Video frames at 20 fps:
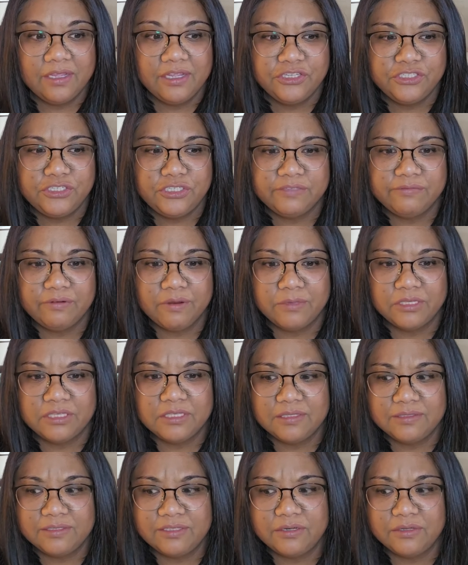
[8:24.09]
she's from a
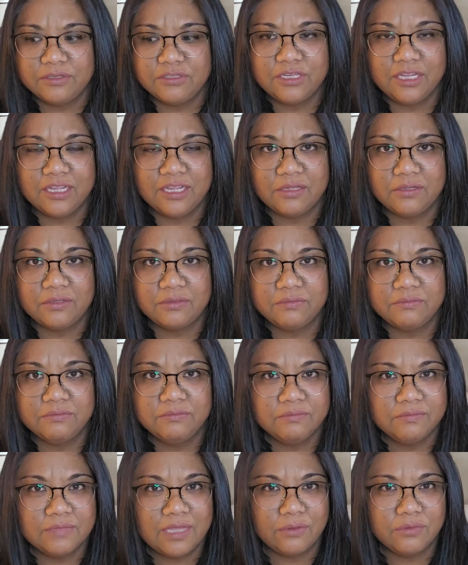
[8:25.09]
little town
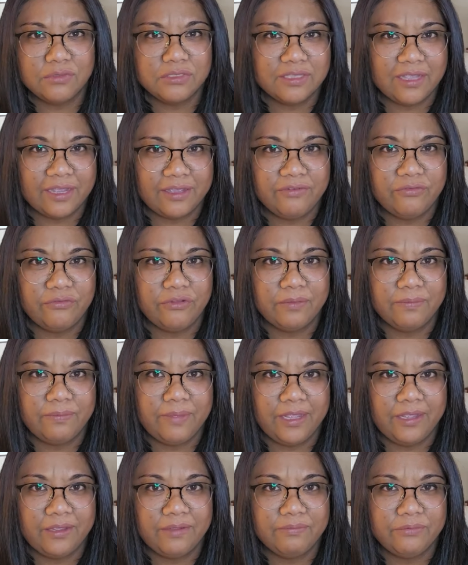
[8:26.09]
outside of
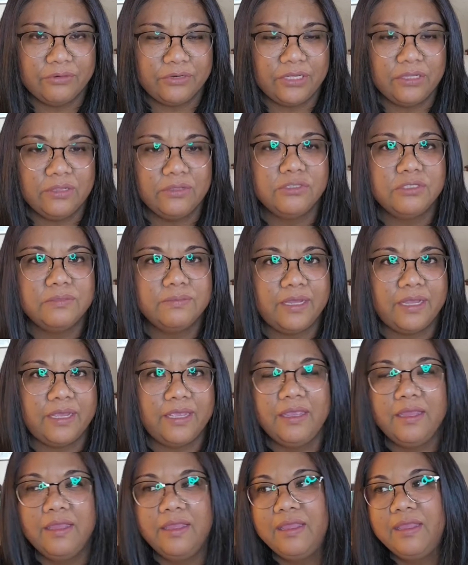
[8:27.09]
Winnipeg, pretty close by.